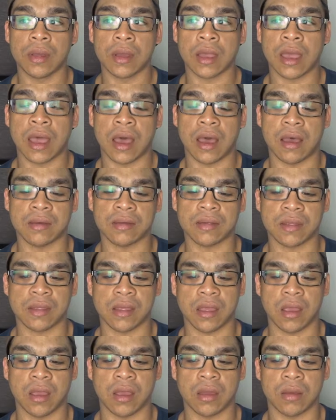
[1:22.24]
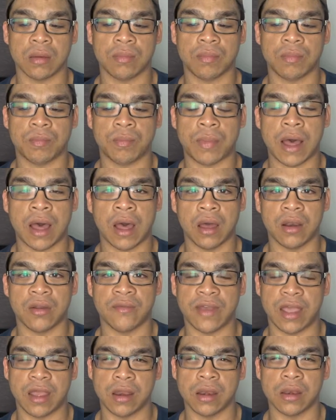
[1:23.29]
casting part of
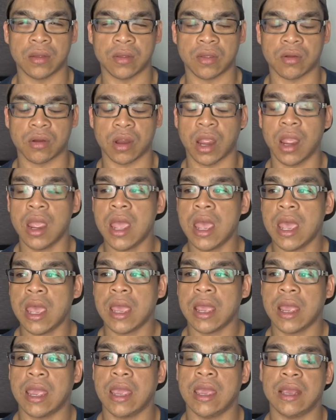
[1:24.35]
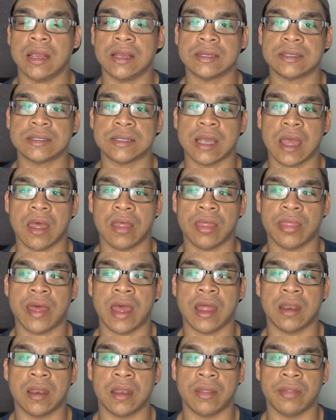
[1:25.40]
our industry is
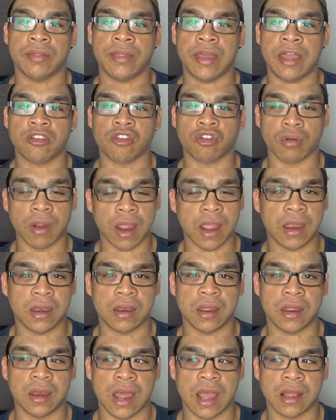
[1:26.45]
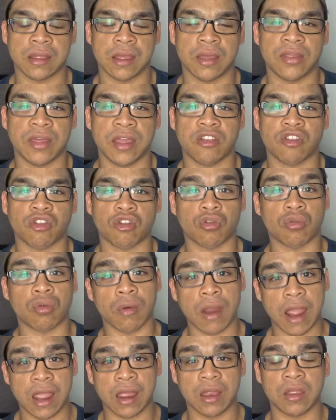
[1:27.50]
that they're trained in acting. They're
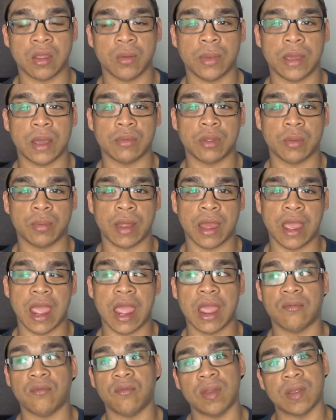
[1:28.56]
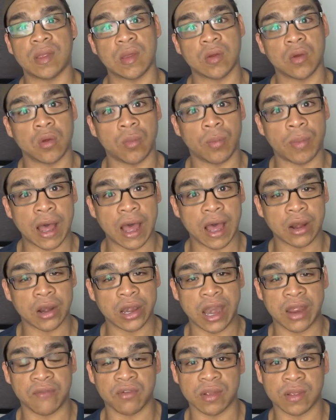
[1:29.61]
trained to be able to play every single part
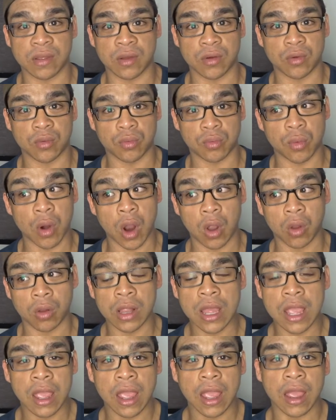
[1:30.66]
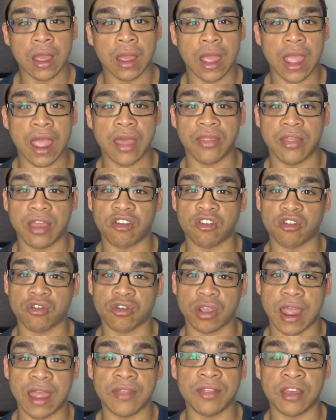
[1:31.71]
and every single role, and they
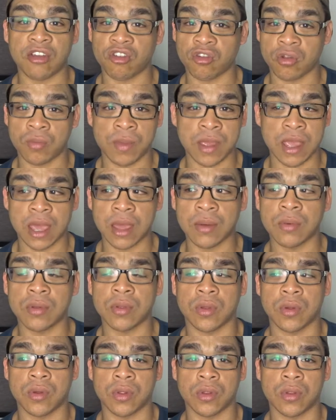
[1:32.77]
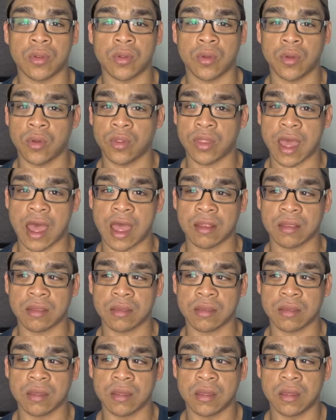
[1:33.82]
sh and they should be able to do that
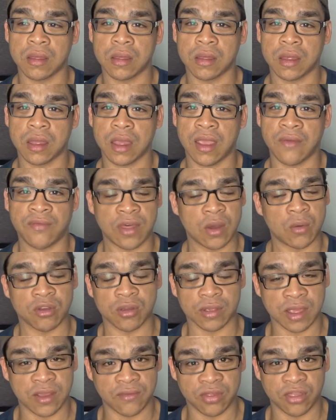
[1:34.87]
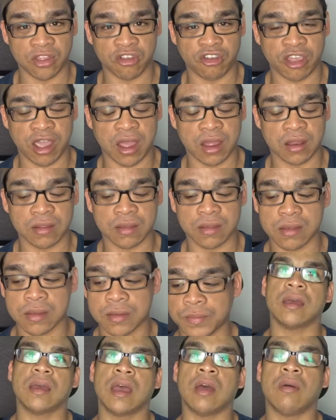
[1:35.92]
if they were just given the chance.
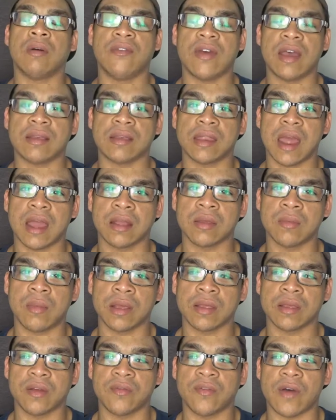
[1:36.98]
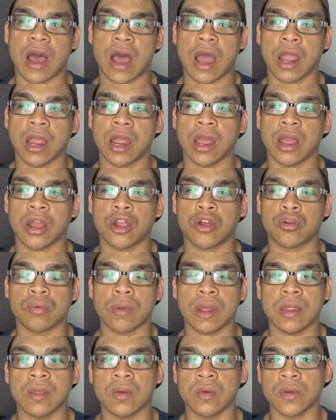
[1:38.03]
However, as an actor myself, I
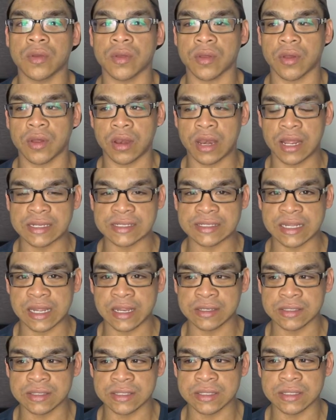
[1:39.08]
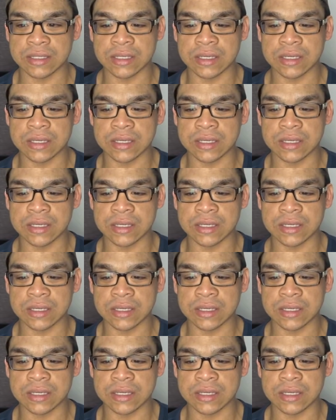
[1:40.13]
agree to a certain extent,